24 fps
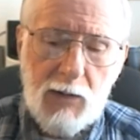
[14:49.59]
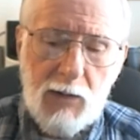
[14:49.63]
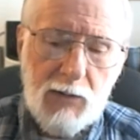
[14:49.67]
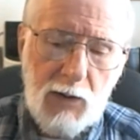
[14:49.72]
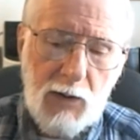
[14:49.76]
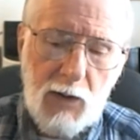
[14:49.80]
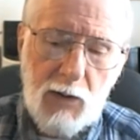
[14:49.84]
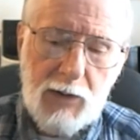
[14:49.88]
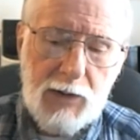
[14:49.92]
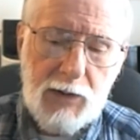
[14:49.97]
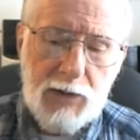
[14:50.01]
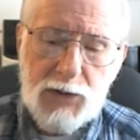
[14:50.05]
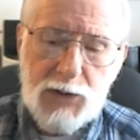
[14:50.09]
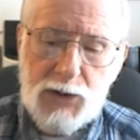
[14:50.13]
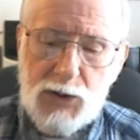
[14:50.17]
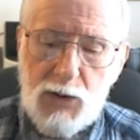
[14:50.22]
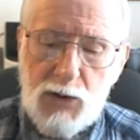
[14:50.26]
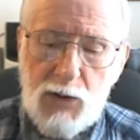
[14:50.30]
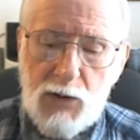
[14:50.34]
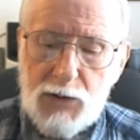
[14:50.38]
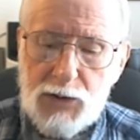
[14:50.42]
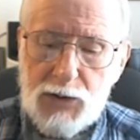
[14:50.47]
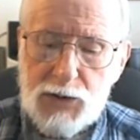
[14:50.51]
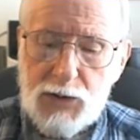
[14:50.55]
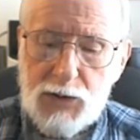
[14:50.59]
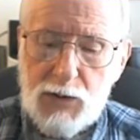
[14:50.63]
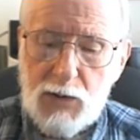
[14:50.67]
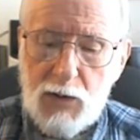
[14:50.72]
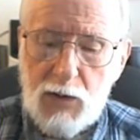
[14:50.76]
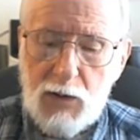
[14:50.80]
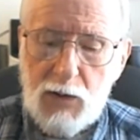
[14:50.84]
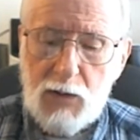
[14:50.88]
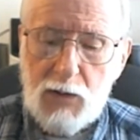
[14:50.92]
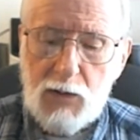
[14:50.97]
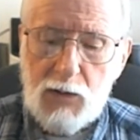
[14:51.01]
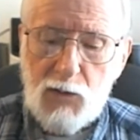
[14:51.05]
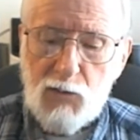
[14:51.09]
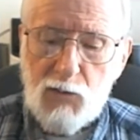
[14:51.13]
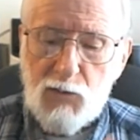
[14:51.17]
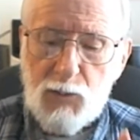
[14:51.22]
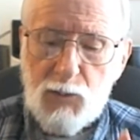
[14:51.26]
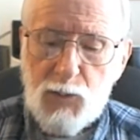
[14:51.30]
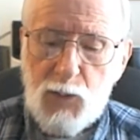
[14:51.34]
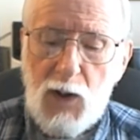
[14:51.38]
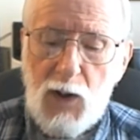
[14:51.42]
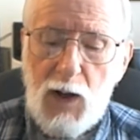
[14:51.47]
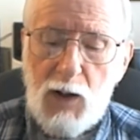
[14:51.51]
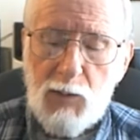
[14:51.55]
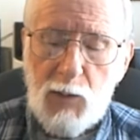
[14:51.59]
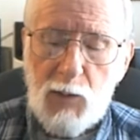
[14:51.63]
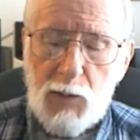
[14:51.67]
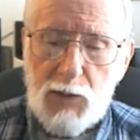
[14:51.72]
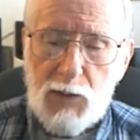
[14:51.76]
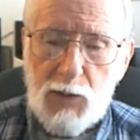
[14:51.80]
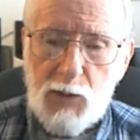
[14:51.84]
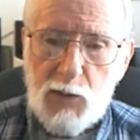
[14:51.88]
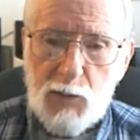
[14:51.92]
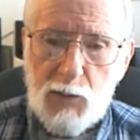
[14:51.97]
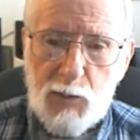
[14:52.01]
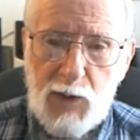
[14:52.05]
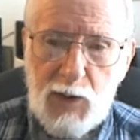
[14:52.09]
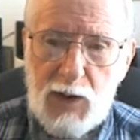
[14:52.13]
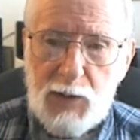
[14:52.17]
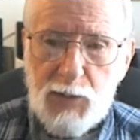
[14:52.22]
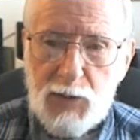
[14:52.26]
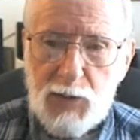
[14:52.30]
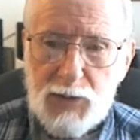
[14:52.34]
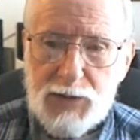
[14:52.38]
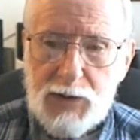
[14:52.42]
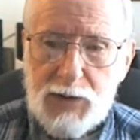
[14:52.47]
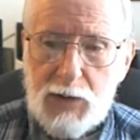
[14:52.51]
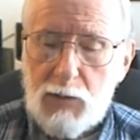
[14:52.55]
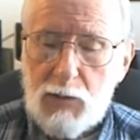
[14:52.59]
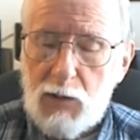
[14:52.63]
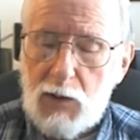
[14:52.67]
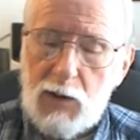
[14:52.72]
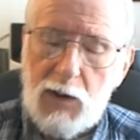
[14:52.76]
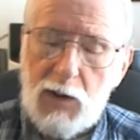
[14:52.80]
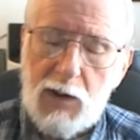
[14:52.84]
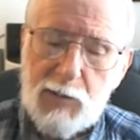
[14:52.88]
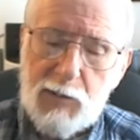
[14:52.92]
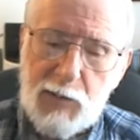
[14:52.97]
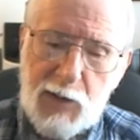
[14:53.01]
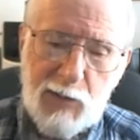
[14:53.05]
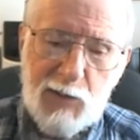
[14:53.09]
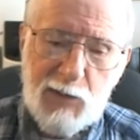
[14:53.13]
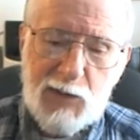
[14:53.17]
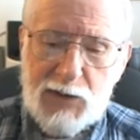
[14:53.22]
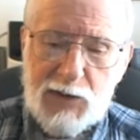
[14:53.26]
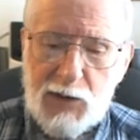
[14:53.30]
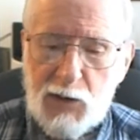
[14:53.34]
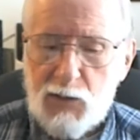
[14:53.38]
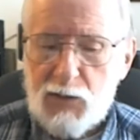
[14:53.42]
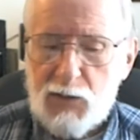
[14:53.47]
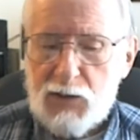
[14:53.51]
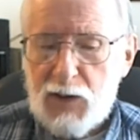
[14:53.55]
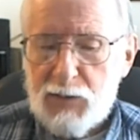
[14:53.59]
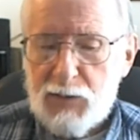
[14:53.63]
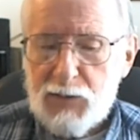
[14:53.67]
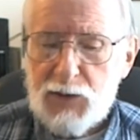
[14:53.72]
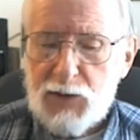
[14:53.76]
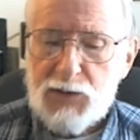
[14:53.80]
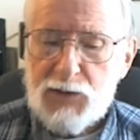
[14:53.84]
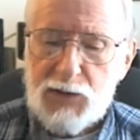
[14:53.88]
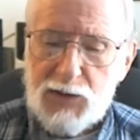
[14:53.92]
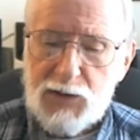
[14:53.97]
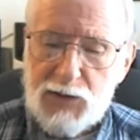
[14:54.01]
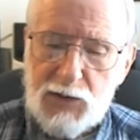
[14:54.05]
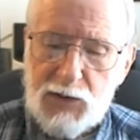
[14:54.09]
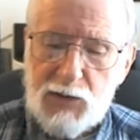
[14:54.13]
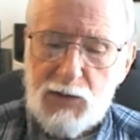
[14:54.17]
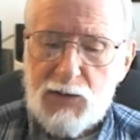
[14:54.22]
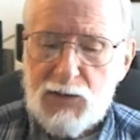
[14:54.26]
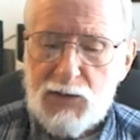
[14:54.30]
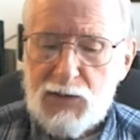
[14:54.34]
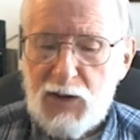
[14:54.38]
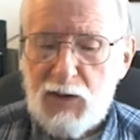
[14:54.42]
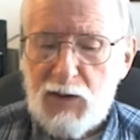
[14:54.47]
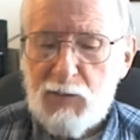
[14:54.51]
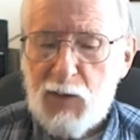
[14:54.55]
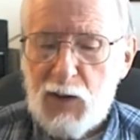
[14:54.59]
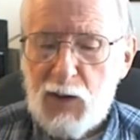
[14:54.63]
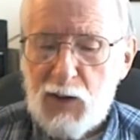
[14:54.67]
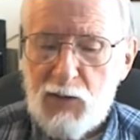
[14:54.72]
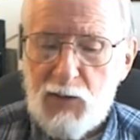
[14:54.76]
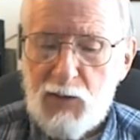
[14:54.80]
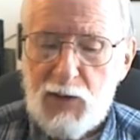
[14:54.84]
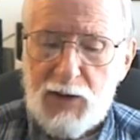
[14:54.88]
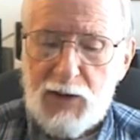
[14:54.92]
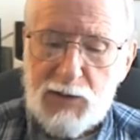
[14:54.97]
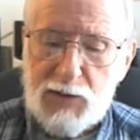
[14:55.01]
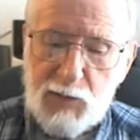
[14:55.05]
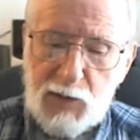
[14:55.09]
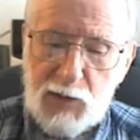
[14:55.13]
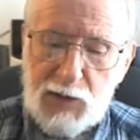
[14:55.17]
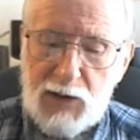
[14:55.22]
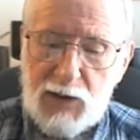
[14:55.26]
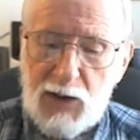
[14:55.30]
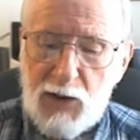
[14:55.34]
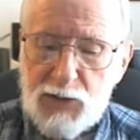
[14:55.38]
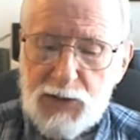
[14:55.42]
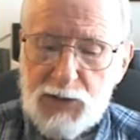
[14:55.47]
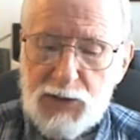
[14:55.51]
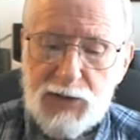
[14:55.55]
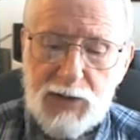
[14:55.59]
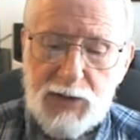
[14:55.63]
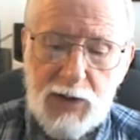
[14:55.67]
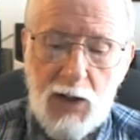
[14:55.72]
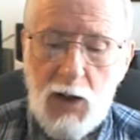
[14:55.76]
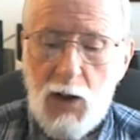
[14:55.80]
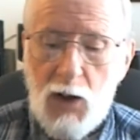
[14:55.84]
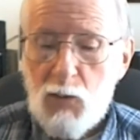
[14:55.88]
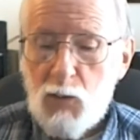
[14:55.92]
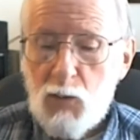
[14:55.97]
Now, in church, you've probably heard people say, well, a lot of people say, of course, I'm just a sinner saved by grace, but they also say,